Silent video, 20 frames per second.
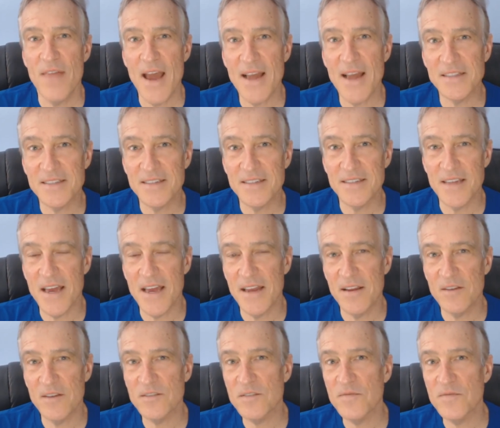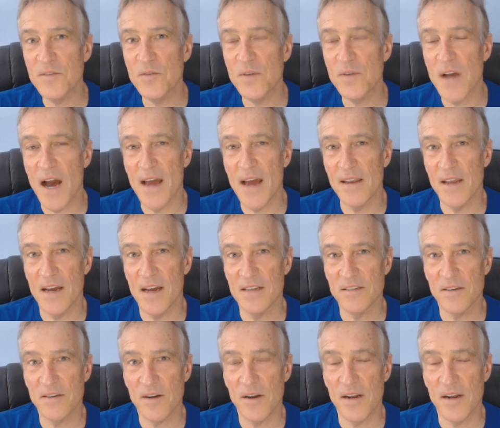That said, here's a few guidelines
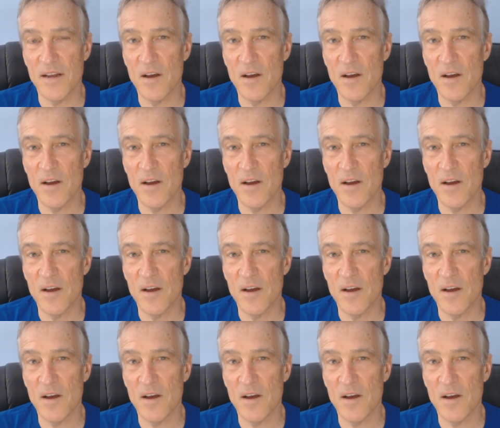that are going